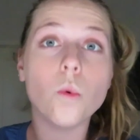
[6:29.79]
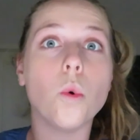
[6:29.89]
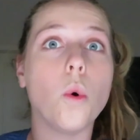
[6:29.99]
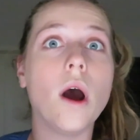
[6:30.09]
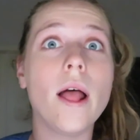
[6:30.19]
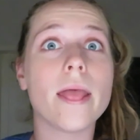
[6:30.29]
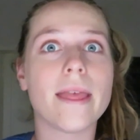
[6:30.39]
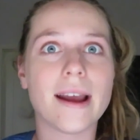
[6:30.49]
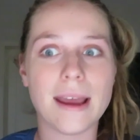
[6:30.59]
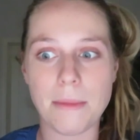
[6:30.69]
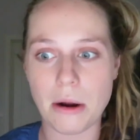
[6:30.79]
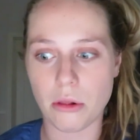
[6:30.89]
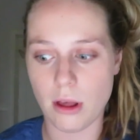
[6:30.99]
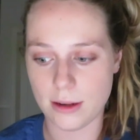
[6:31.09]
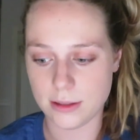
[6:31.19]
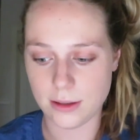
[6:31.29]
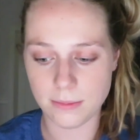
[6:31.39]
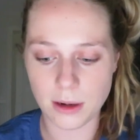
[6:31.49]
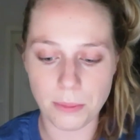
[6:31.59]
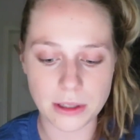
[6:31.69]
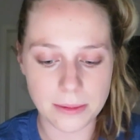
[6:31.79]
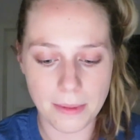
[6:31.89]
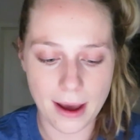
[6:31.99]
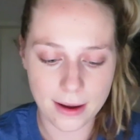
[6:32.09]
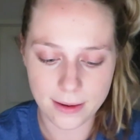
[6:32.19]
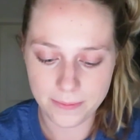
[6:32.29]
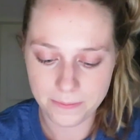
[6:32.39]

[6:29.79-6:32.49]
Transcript: Ooh, that came out a lot. I'm going to put some back.